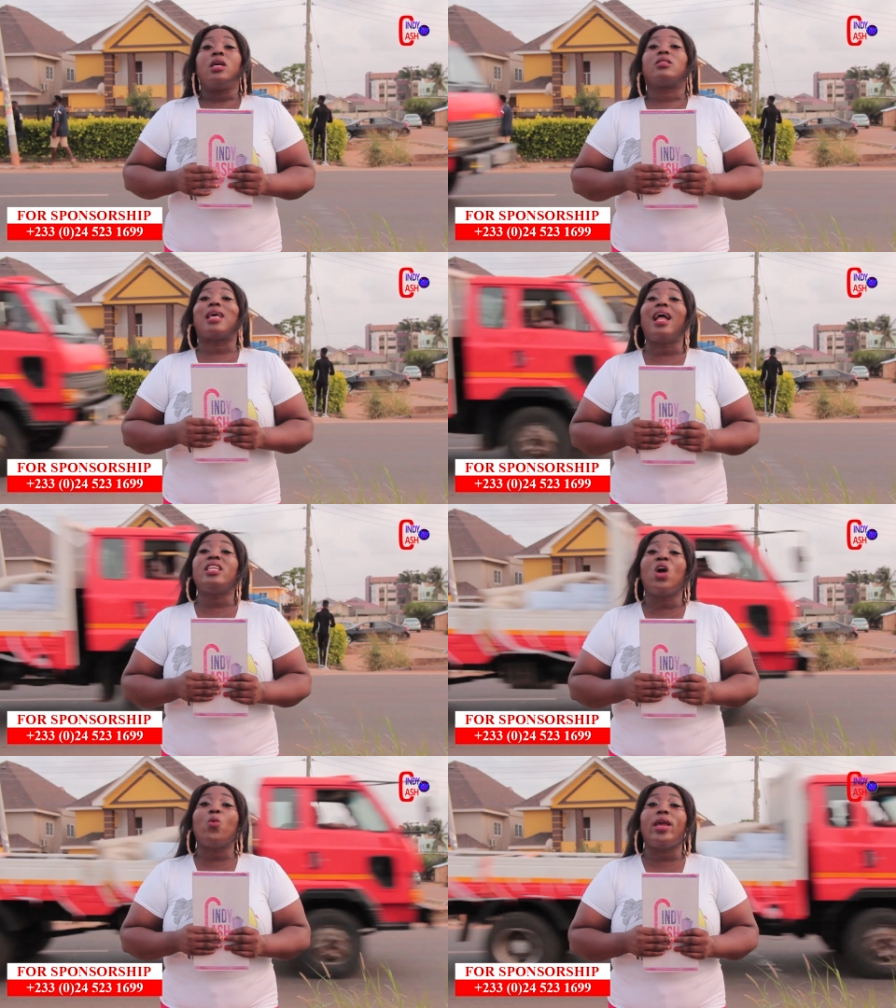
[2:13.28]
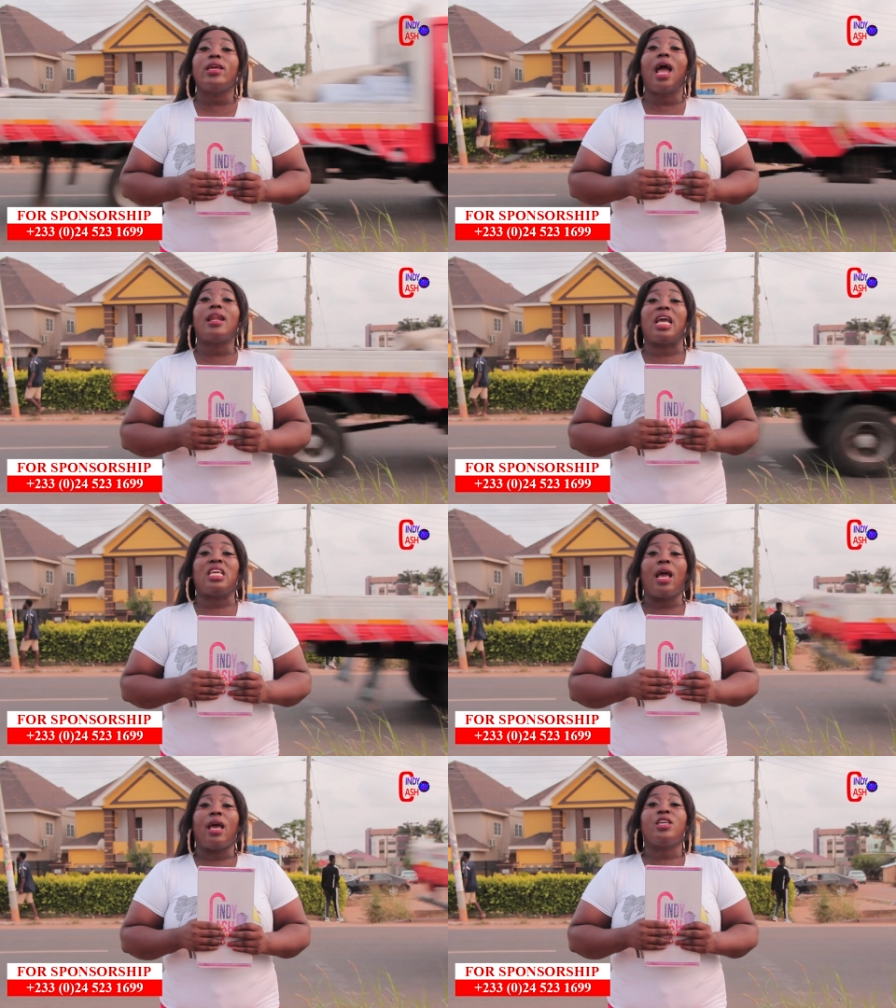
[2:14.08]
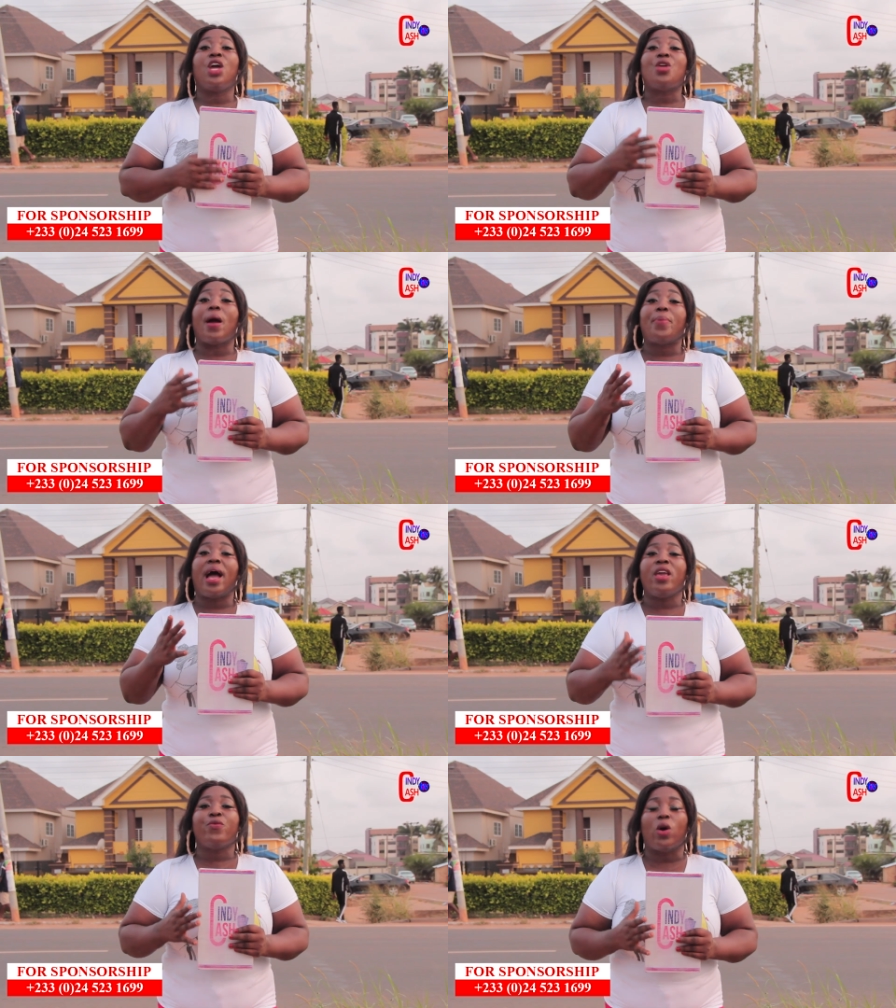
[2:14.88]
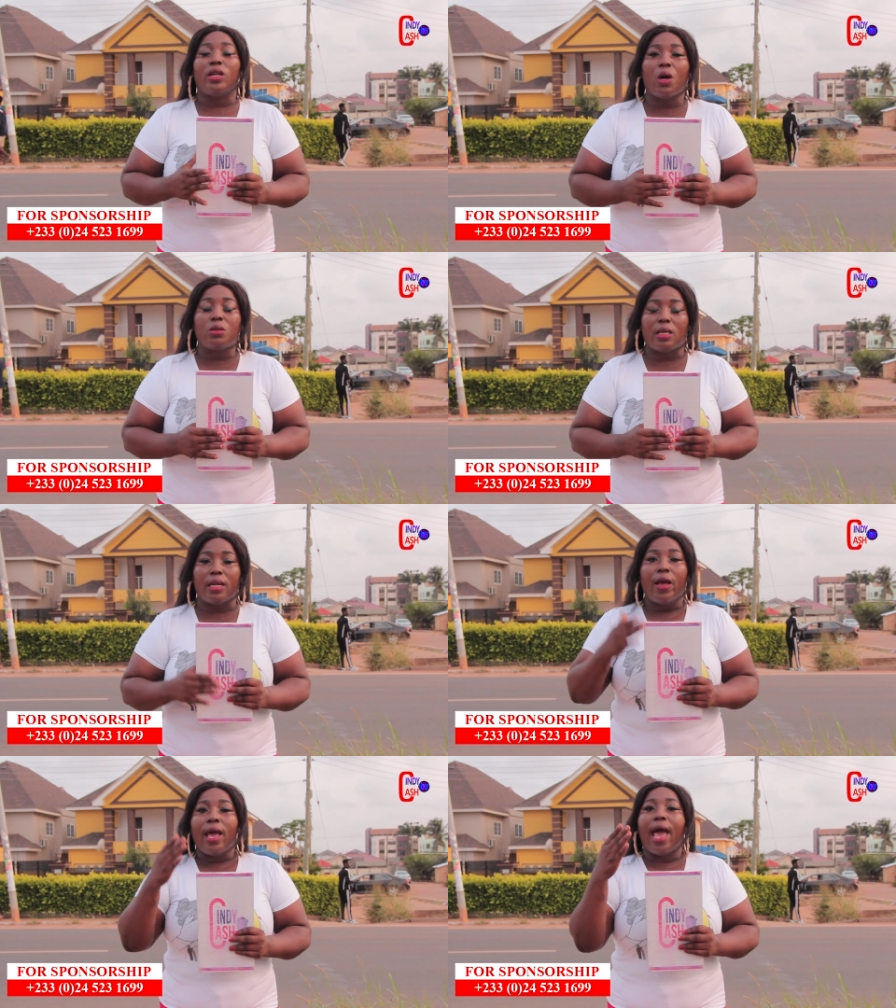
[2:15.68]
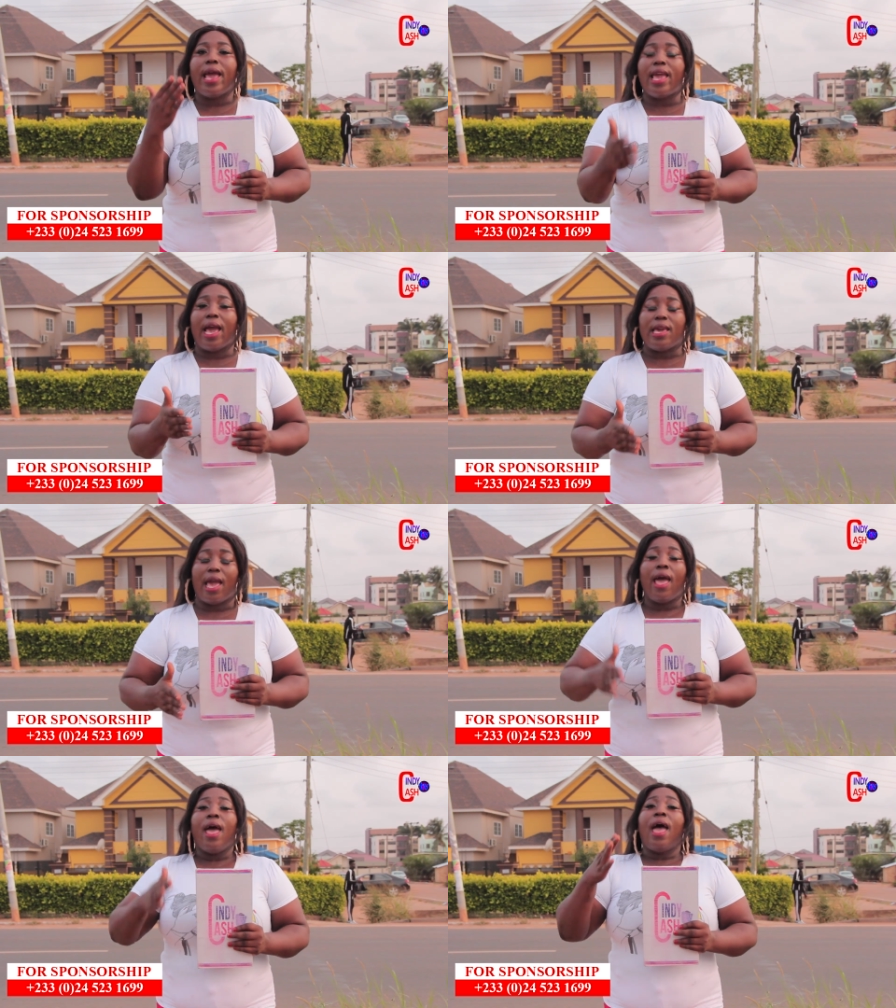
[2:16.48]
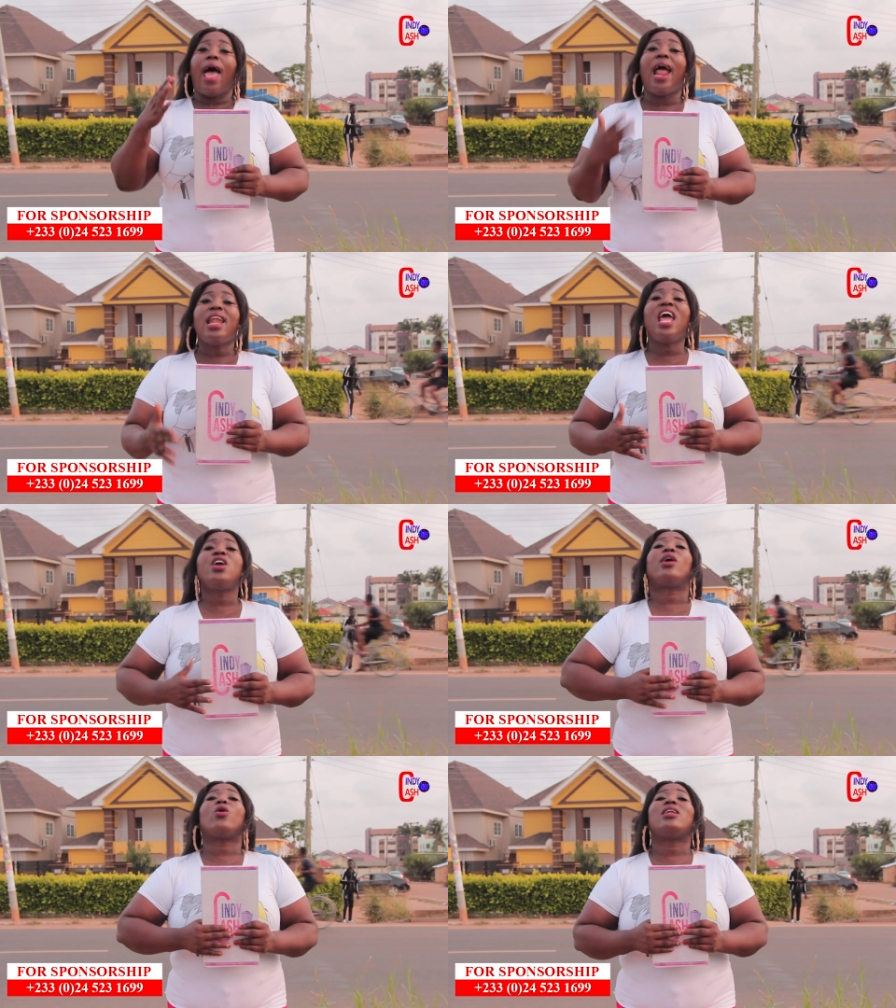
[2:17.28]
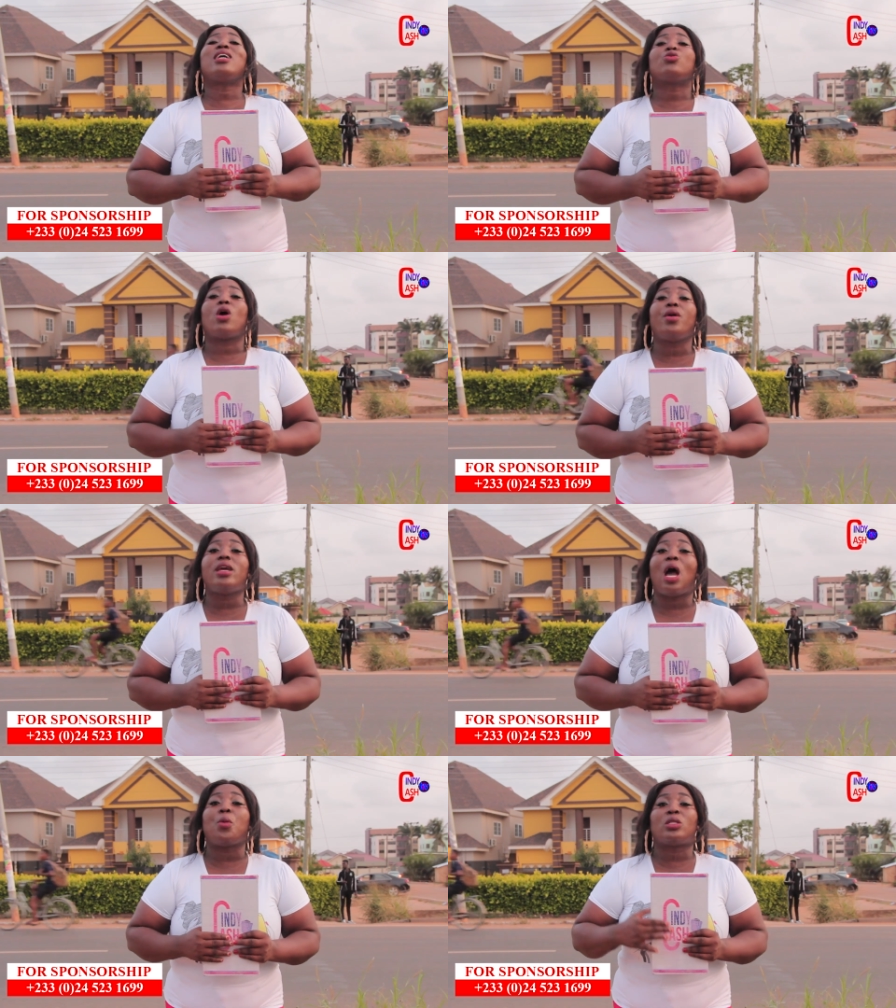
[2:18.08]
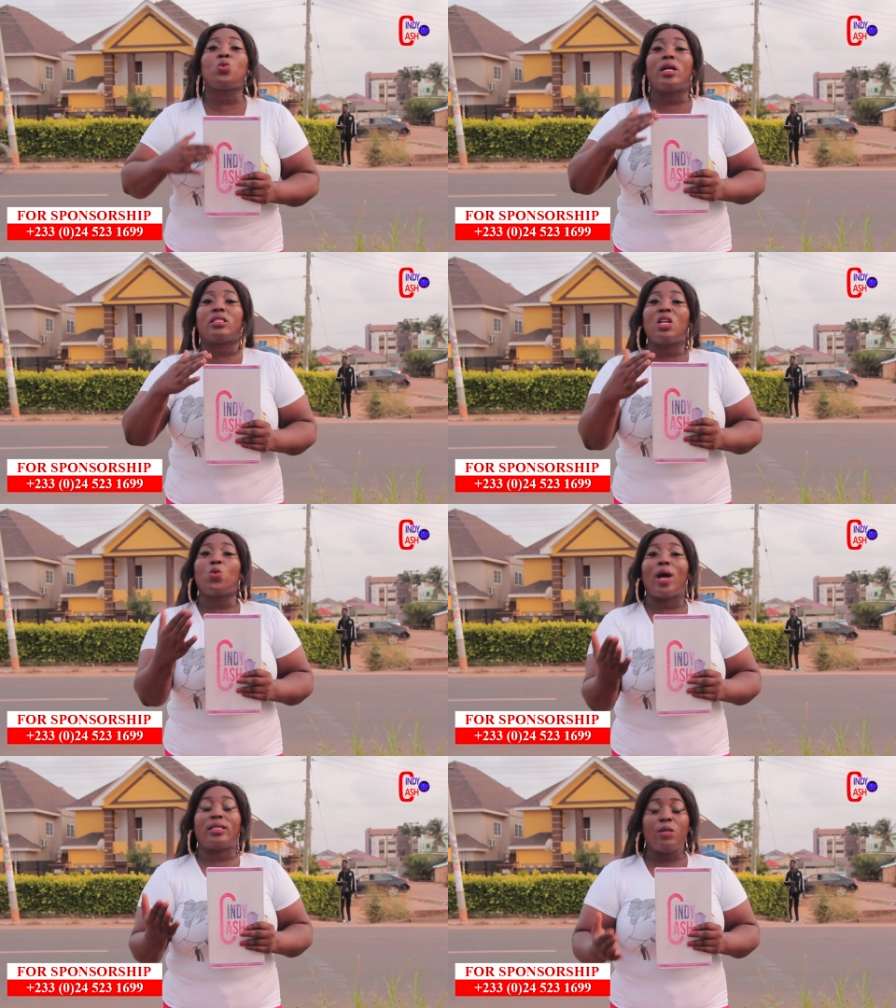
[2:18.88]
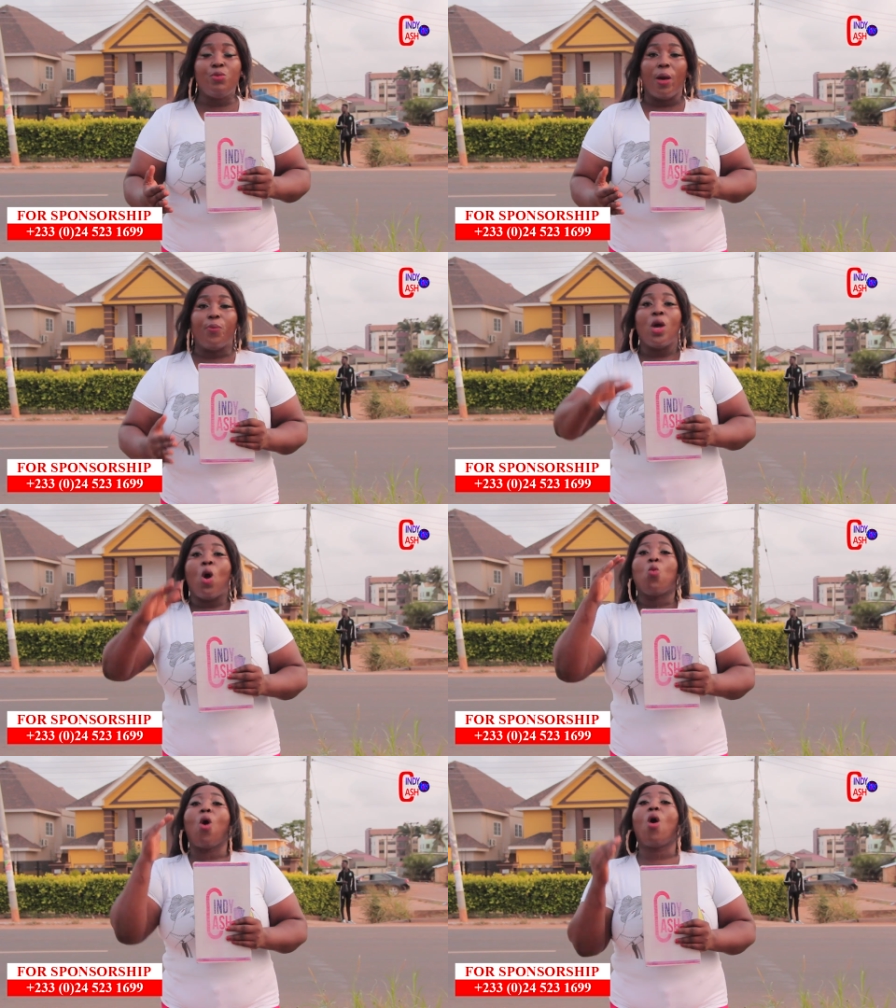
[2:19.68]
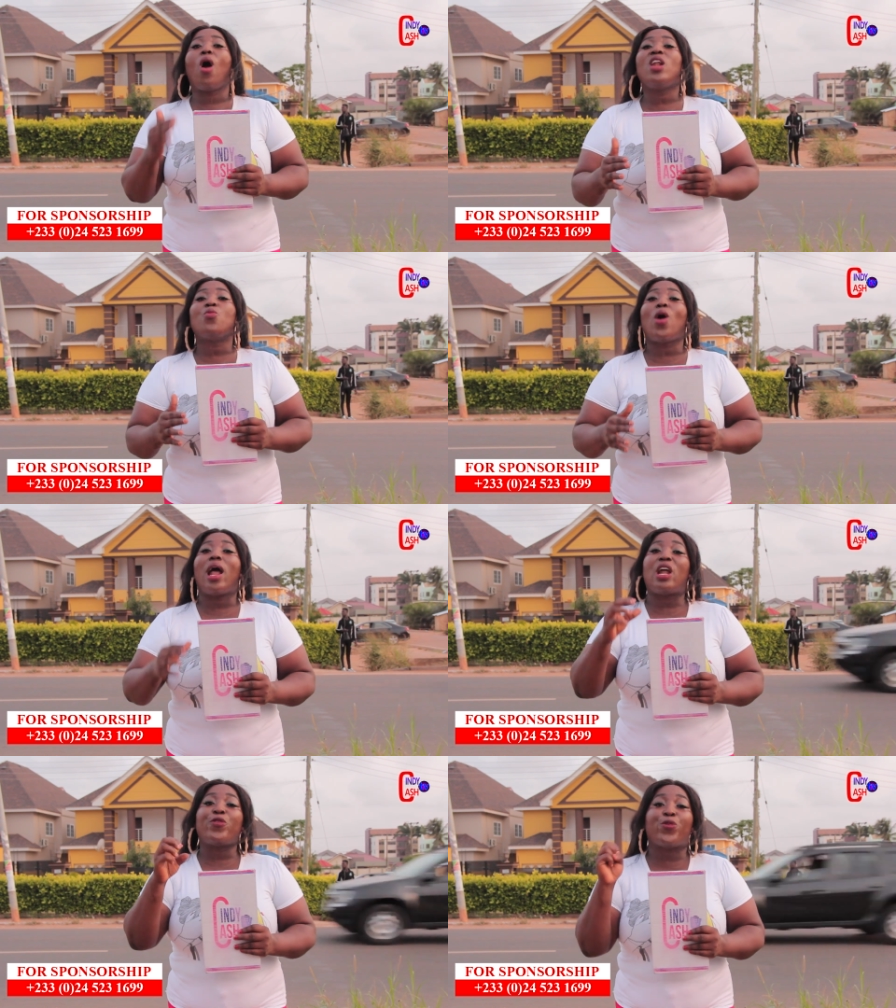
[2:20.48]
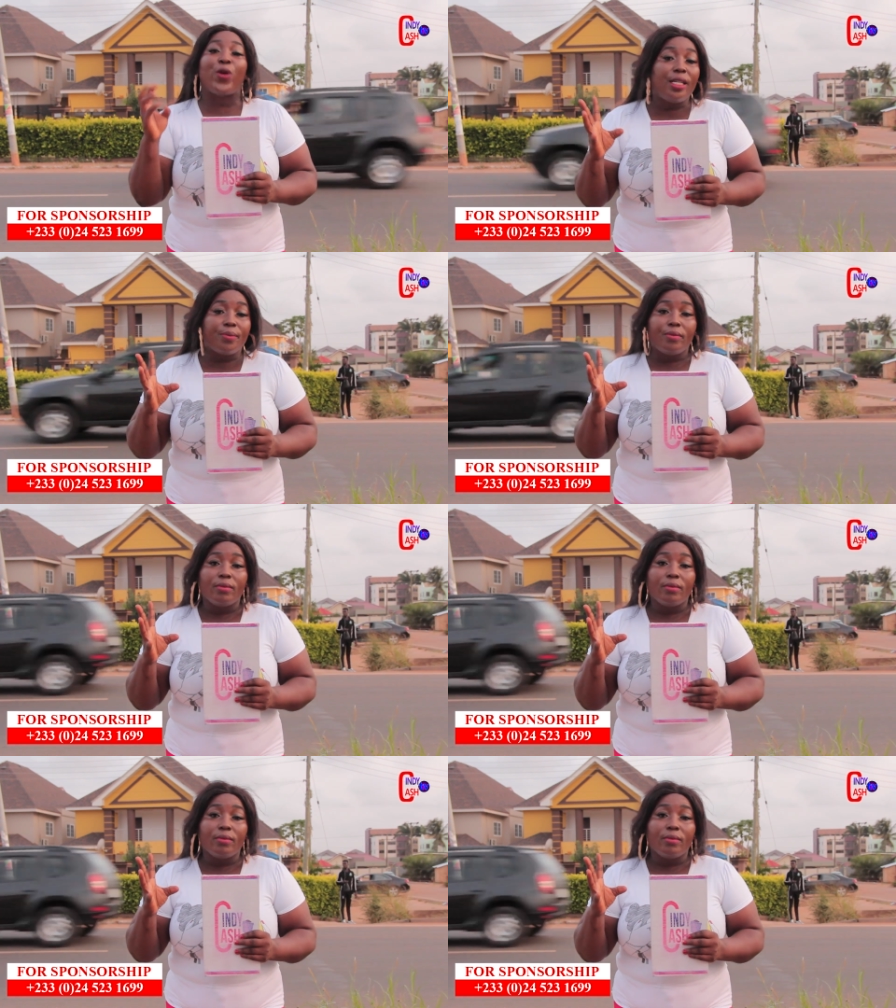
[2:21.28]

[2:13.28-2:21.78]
sadie we and aye ye nuaba Yvonne Nelson aye ye and ye koda sorry ya was one se ne ho asibiem wo ho no mo anafo.